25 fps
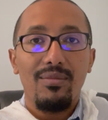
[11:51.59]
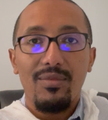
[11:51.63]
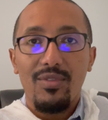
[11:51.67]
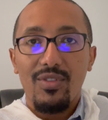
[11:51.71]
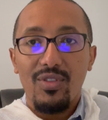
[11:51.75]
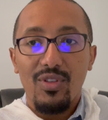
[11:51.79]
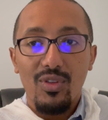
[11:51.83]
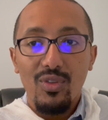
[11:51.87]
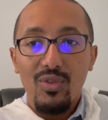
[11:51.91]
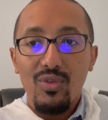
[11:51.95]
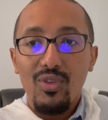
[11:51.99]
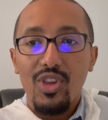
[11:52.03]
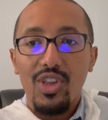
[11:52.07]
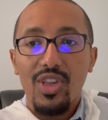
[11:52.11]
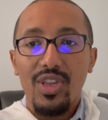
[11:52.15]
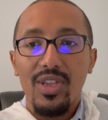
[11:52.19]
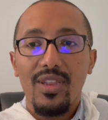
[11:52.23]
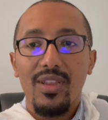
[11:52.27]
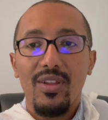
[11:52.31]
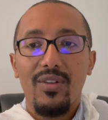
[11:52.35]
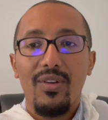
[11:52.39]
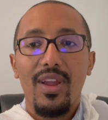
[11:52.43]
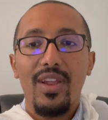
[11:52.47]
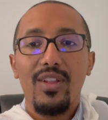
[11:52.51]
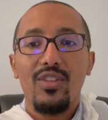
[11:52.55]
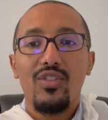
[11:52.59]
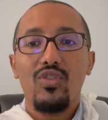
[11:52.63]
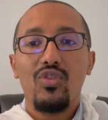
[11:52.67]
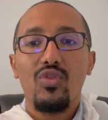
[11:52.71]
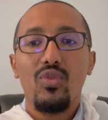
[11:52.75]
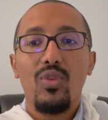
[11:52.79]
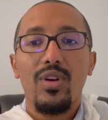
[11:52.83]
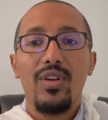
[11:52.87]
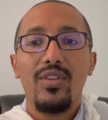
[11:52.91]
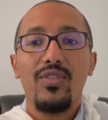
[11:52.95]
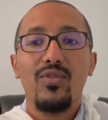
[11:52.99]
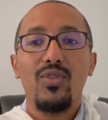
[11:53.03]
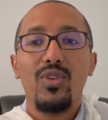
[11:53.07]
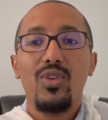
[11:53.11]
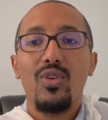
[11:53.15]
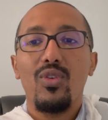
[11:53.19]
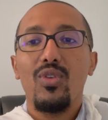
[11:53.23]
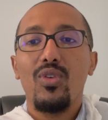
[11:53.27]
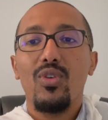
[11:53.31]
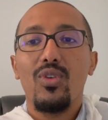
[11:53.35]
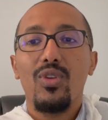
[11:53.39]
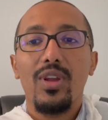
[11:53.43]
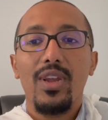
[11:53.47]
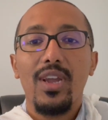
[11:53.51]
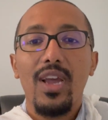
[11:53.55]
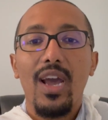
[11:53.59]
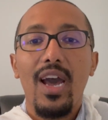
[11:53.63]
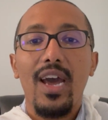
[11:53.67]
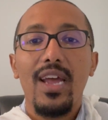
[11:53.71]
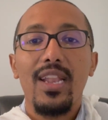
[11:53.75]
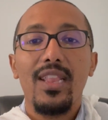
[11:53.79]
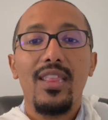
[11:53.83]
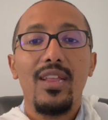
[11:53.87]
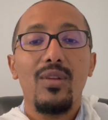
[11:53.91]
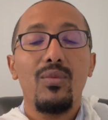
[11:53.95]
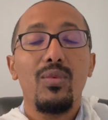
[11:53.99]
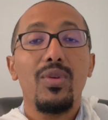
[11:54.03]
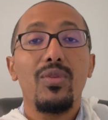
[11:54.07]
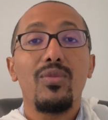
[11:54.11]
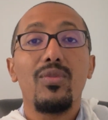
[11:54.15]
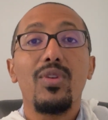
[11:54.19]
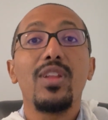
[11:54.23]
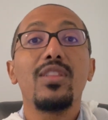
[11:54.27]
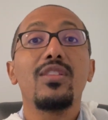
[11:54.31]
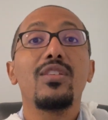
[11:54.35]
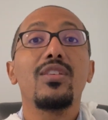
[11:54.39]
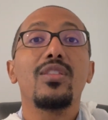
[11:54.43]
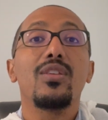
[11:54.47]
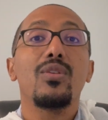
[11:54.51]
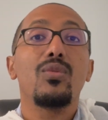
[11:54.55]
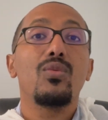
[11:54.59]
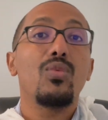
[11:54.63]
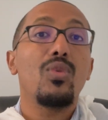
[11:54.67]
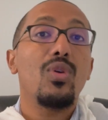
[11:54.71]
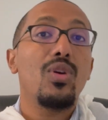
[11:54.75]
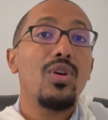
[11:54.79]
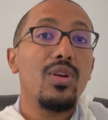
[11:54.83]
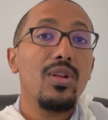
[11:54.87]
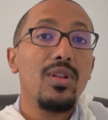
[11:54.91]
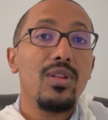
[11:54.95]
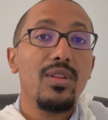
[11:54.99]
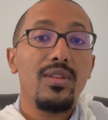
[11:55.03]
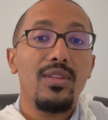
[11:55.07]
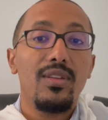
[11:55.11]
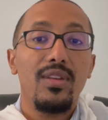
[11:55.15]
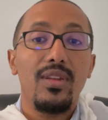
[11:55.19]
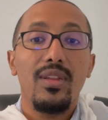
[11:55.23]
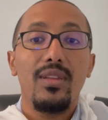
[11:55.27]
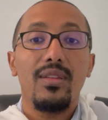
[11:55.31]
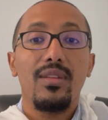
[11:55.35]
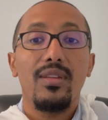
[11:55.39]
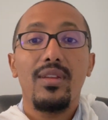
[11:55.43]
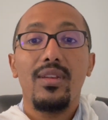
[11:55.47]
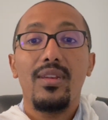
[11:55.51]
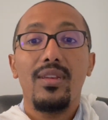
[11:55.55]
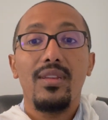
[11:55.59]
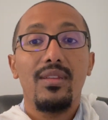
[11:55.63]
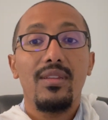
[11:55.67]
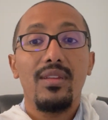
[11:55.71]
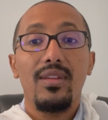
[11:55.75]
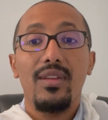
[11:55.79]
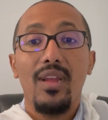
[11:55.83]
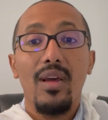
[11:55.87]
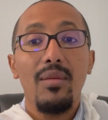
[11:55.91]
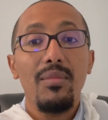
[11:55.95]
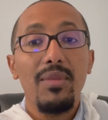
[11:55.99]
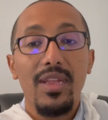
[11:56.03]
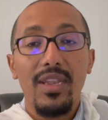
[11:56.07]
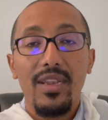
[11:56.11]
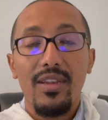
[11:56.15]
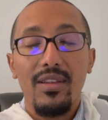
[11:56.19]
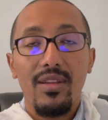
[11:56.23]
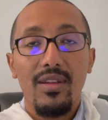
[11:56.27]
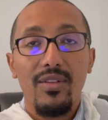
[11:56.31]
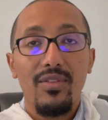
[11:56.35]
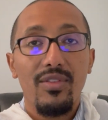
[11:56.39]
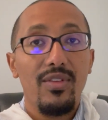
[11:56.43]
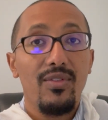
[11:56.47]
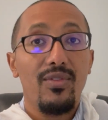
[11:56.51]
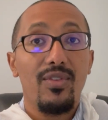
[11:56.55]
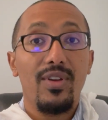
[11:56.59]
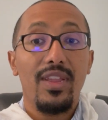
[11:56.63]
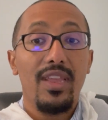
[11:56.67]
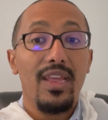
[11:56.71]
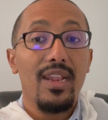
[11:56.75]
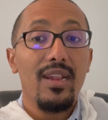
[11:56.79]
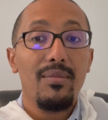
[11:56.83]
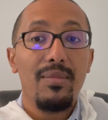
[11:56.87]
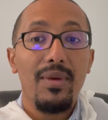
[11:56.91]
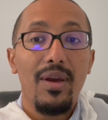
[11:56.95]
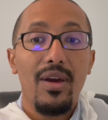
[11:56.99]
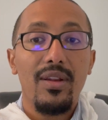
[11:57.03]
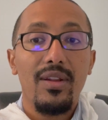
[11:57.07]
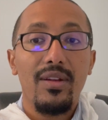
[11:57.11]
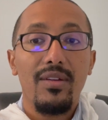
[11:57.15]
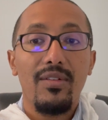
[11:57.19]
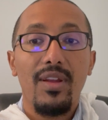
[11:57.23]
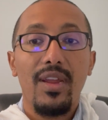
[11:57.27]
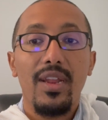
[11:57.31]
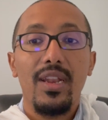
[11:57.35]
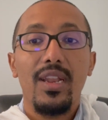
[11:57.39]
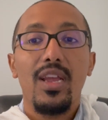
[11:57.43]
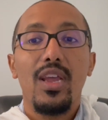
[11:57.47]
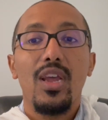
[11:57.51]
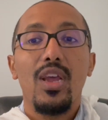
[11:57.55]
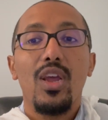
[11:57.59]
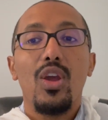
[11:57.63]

solution, the right source, if we don't go to God, then we run to the world to numb it, or to forget about it, right?